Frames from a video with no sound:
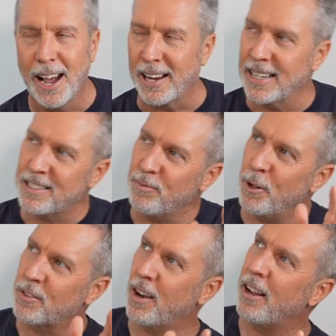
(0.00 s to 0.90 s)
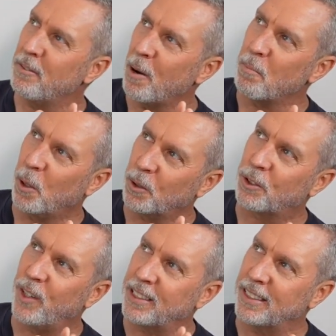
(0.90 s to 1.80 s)
I guess if the side of my boat
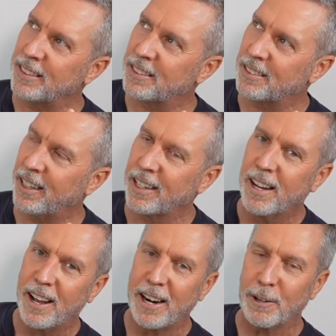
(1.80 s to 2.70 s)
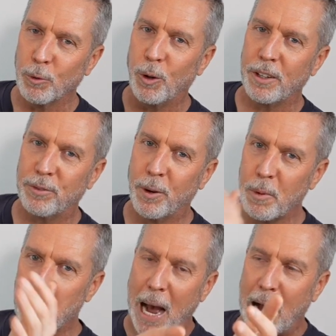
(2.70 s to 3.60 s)
is facing the sun and I rolled it
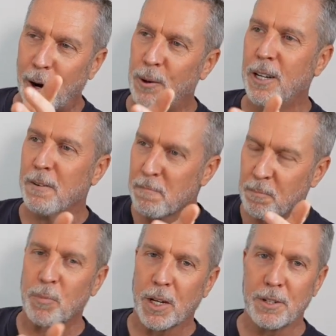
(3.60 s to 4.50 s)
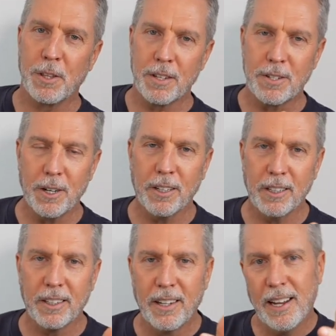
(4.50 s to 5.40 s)
from the bow to the
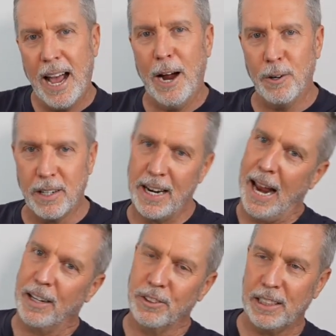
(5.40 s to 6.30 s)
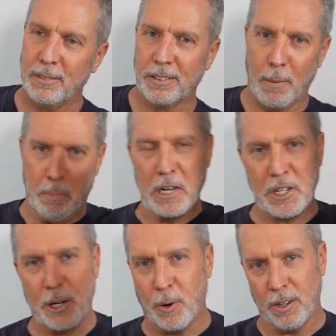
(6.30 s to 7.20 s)
stern out and angled it and got
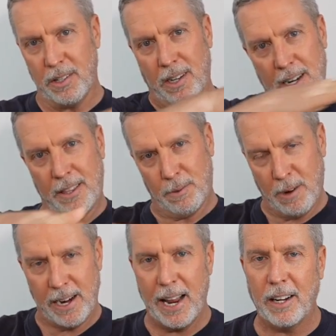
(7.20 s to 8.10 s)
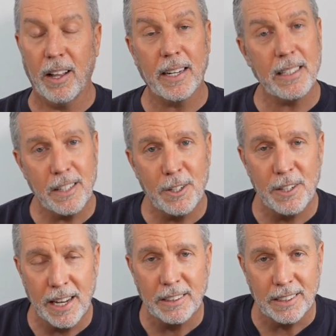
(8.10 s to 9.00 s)
bungee cords and got it at the right angle, I guess I
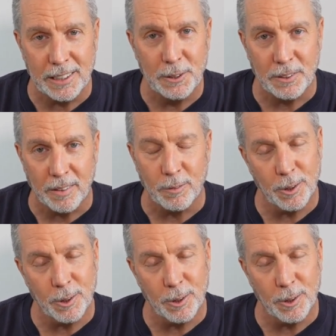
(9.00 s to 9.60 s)
could actually use it.